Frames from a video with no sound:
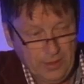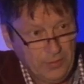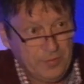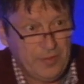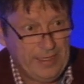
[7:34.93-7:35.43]

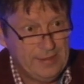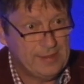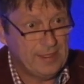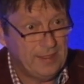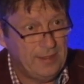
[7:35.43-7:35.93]
the
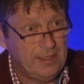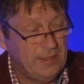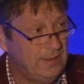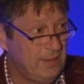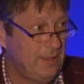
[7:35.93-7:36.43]
fans
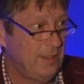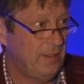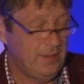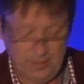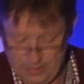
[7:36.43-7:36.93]
are
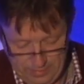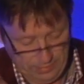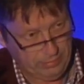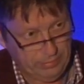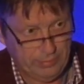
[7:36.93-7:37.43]

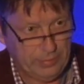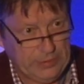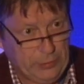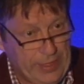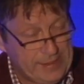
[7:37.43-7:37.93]

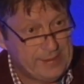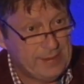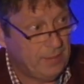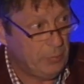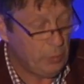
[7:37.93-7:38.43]
dressed
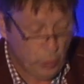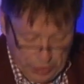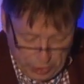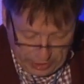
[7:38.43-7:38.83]
up in which